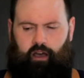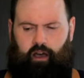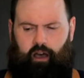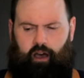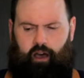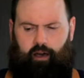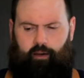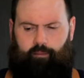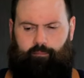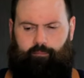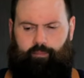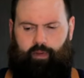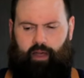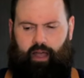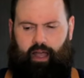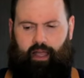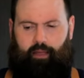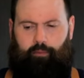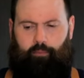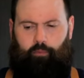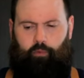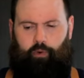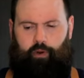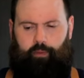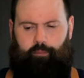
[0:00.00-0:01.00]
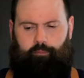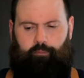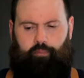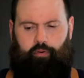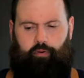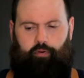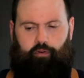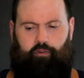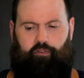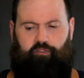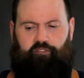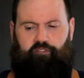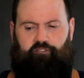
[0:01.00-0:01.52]
I would
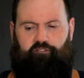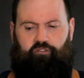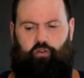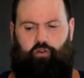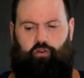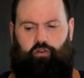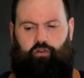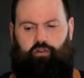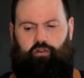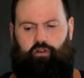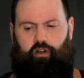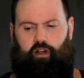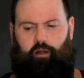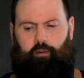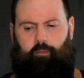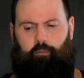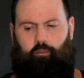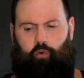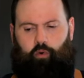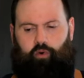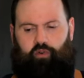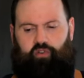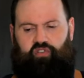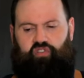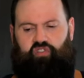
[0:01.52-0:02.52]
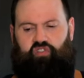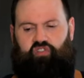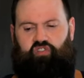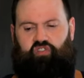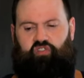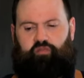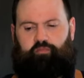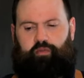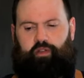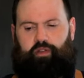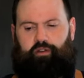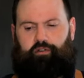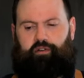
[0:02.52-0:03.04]
prefer a more
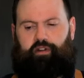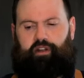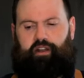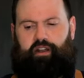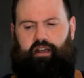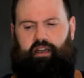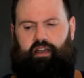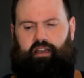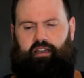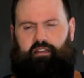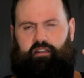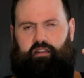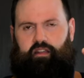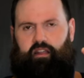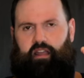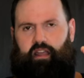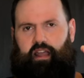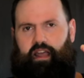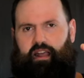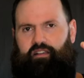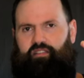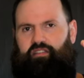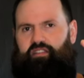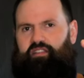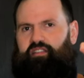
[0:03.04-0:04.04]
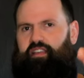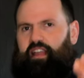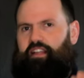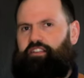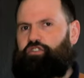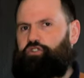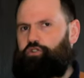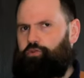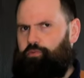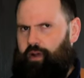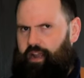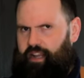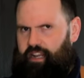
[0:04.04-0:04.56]
spirit
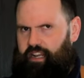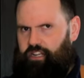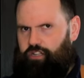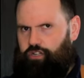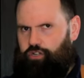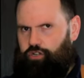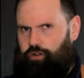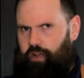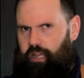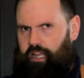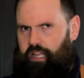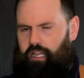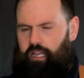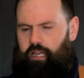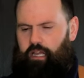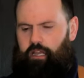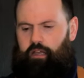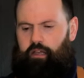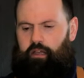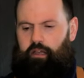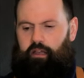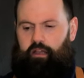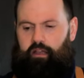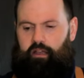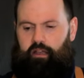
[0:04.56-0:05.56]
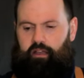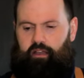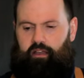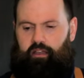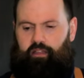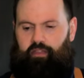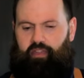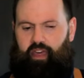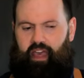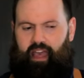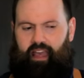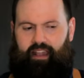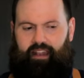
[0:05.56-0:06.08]
accentuated drink
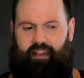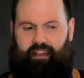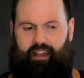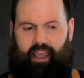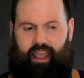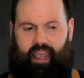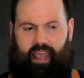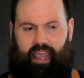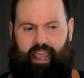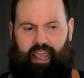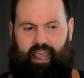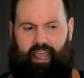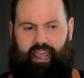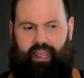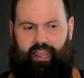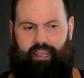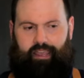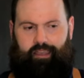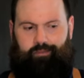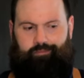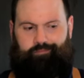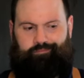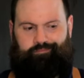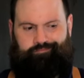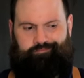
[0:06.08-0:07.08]
than a